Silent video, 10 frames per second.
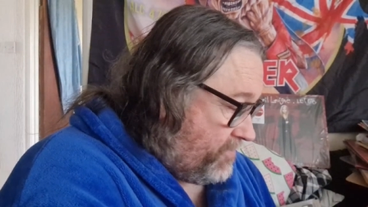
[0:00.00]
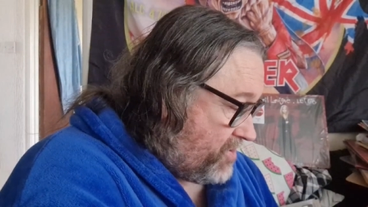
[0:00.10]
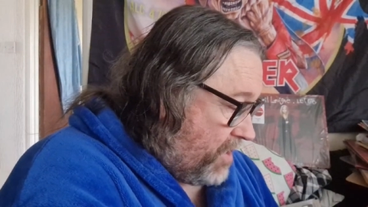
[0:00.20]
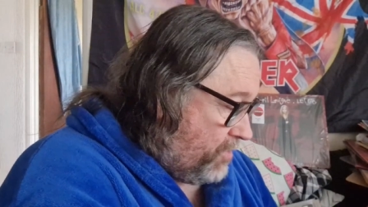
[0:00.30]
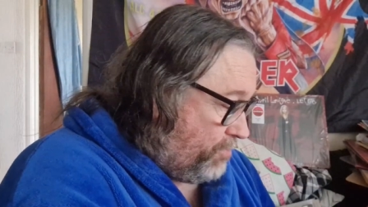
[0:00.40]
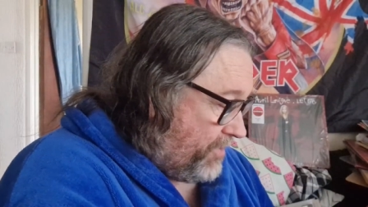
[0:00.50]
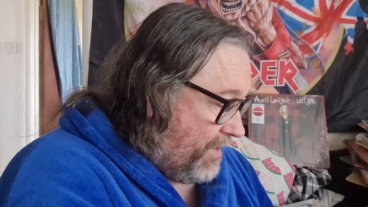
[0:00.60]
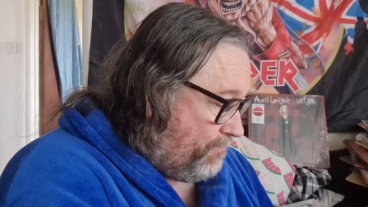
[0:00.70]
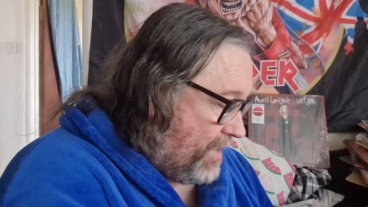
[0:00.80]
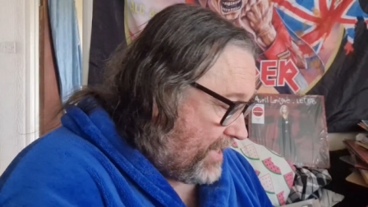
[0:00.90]
So I will put
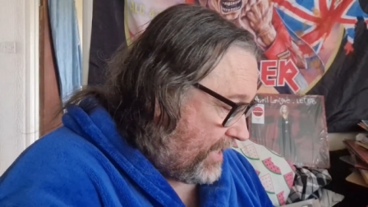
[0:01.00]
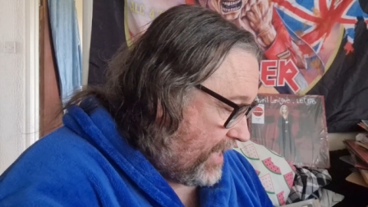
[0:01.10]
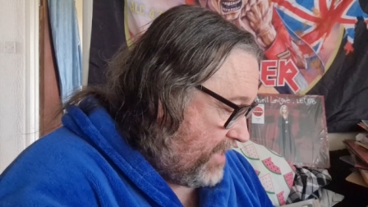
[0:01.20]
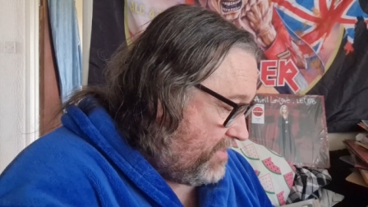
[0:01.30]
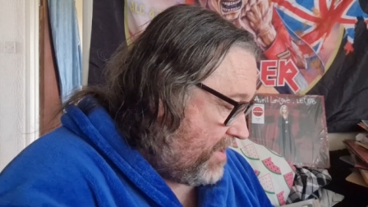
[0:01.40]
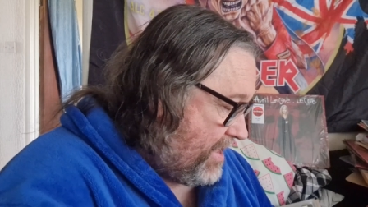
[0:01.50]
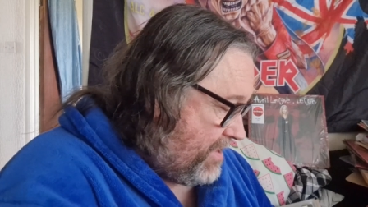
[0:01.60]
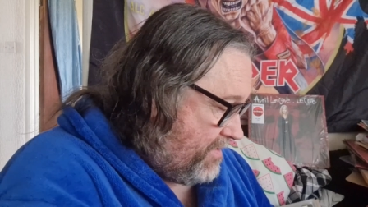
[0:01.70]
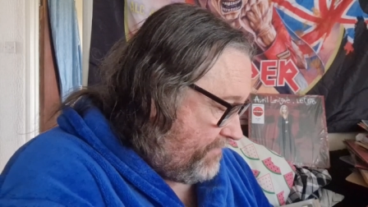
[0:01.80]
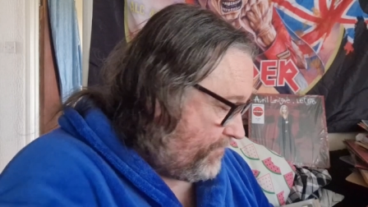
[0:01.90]
that back in there.